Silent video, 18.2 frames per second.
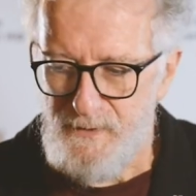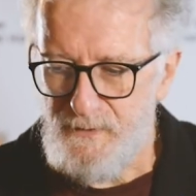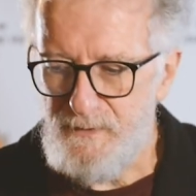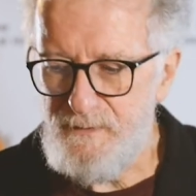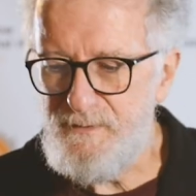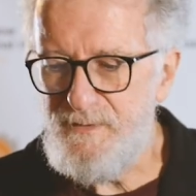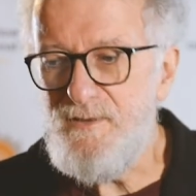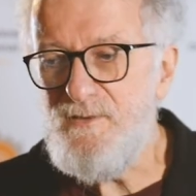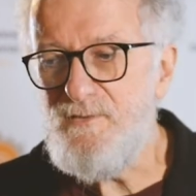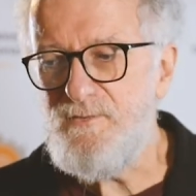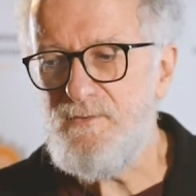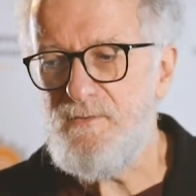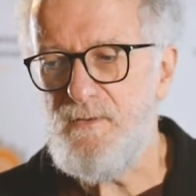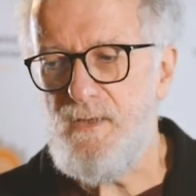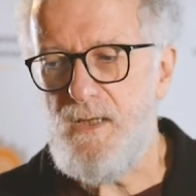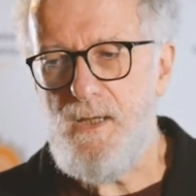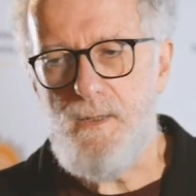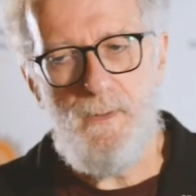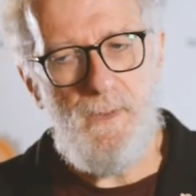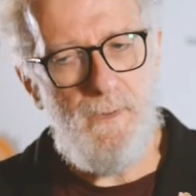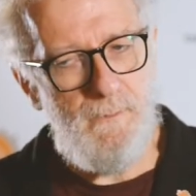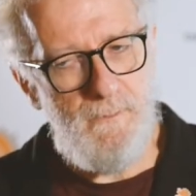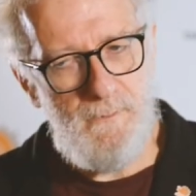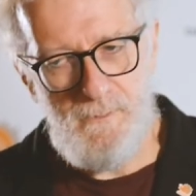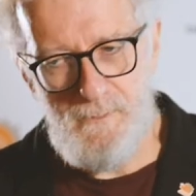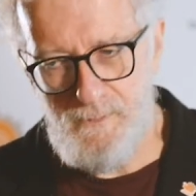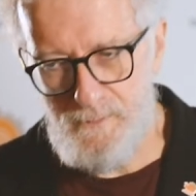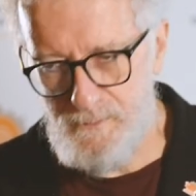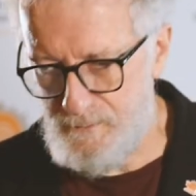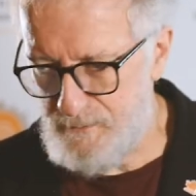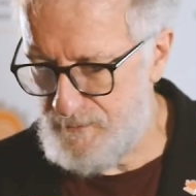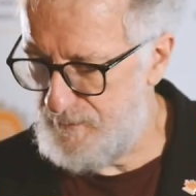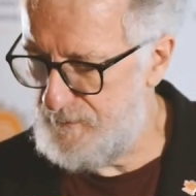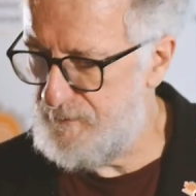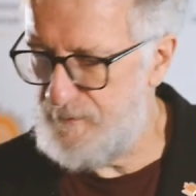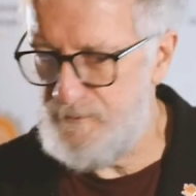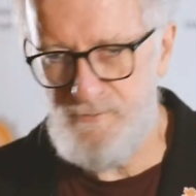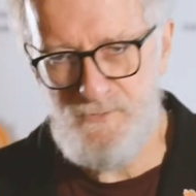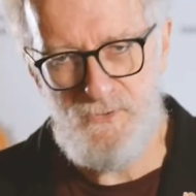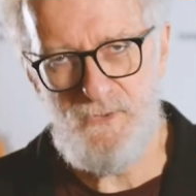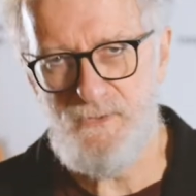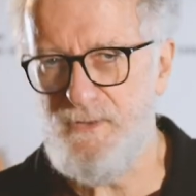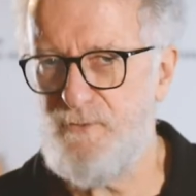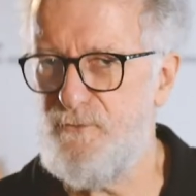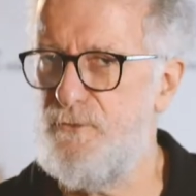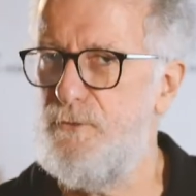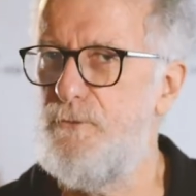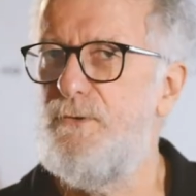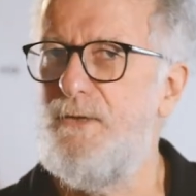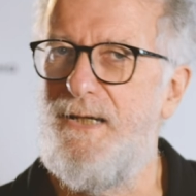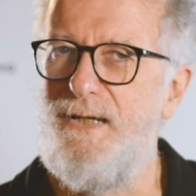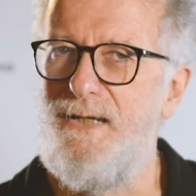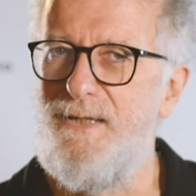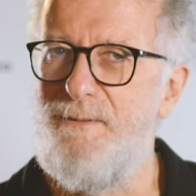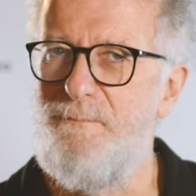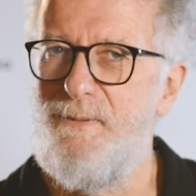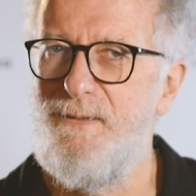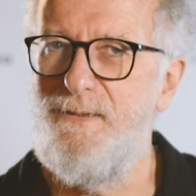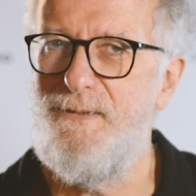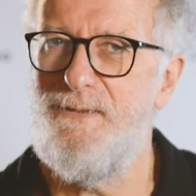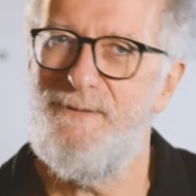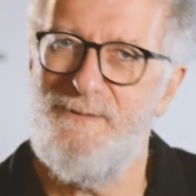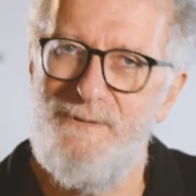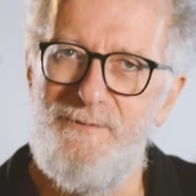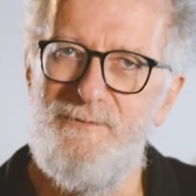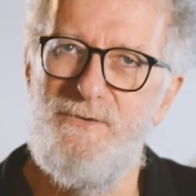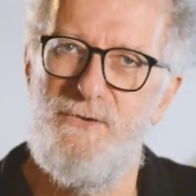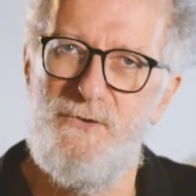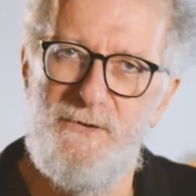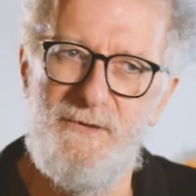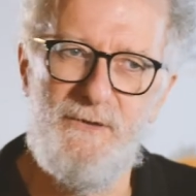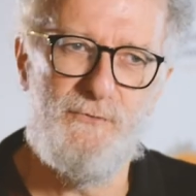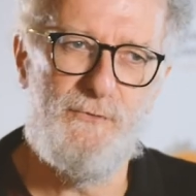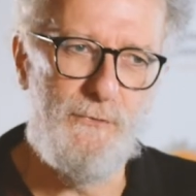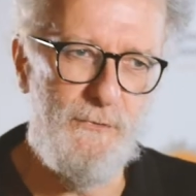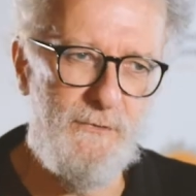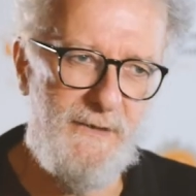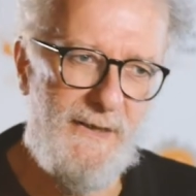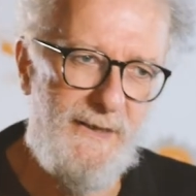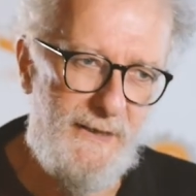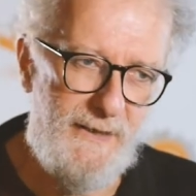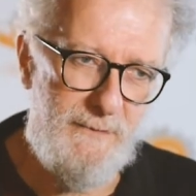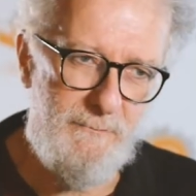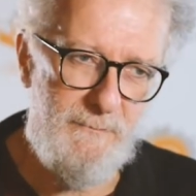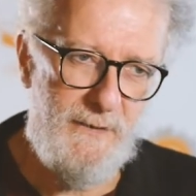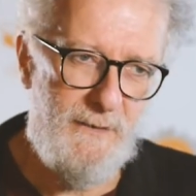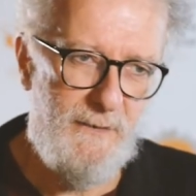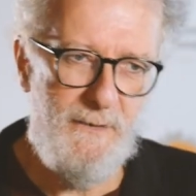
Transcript: It is Cittaslow time. It is Cittaslow time.